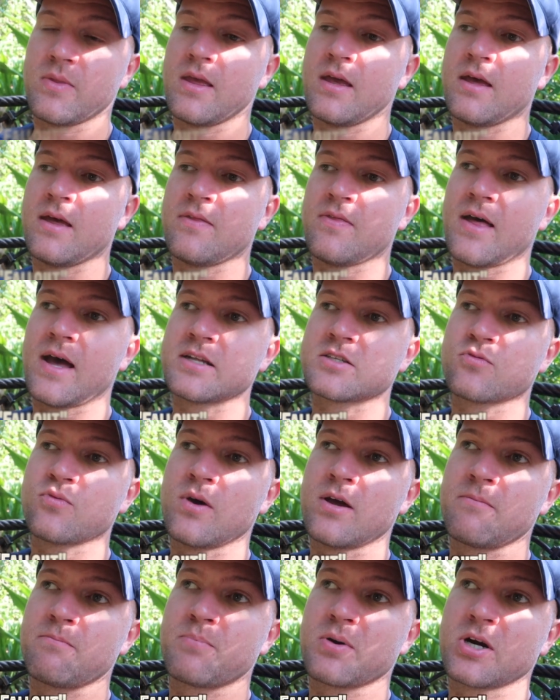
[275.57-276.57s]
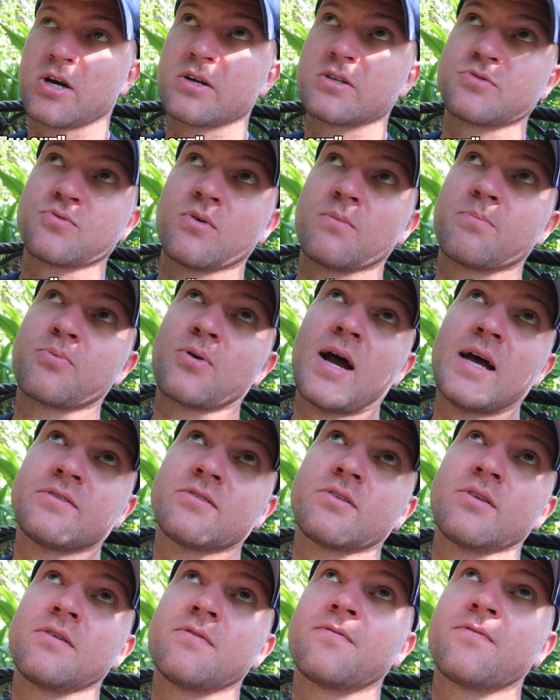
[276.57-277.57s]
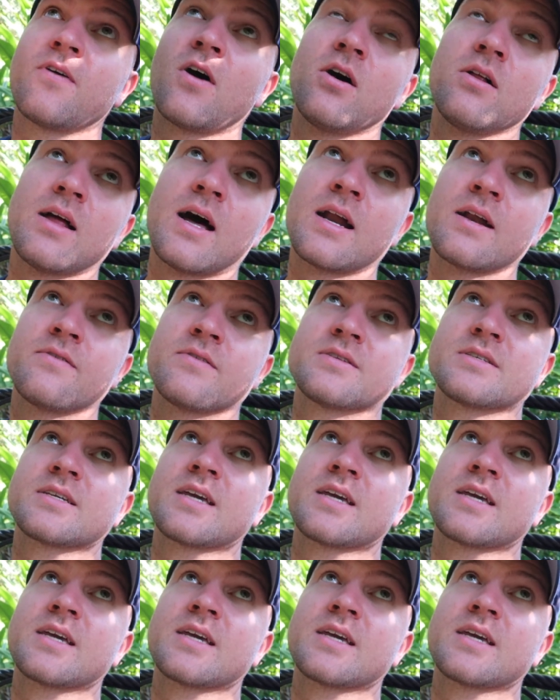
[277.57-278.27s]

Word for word: And that's when birds will practically fall out of the